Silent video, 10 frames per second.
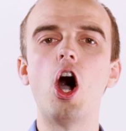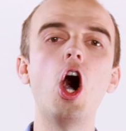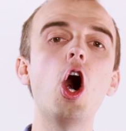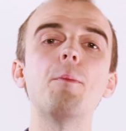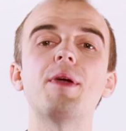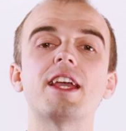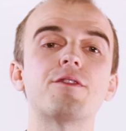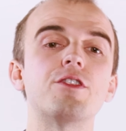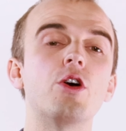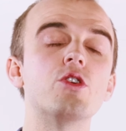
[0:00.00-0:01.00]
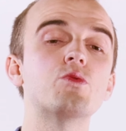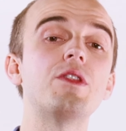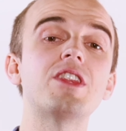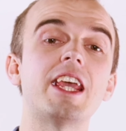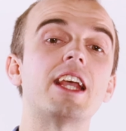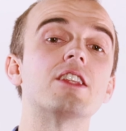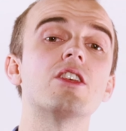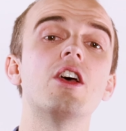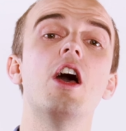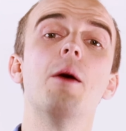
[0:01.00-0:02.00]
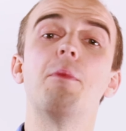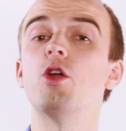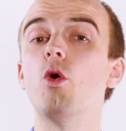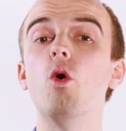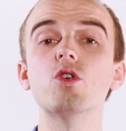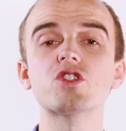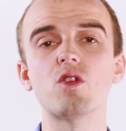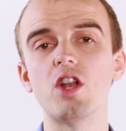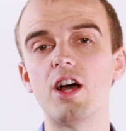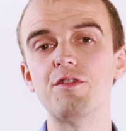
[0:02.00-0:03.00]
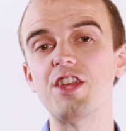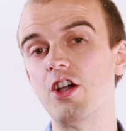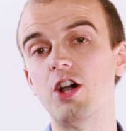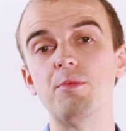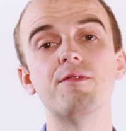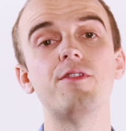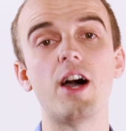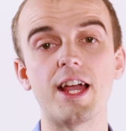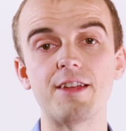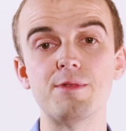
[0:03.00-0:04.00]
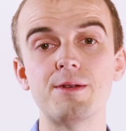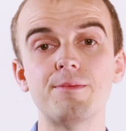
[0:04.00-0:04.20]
A hot pick for those with kids, but who also love the urban vibe.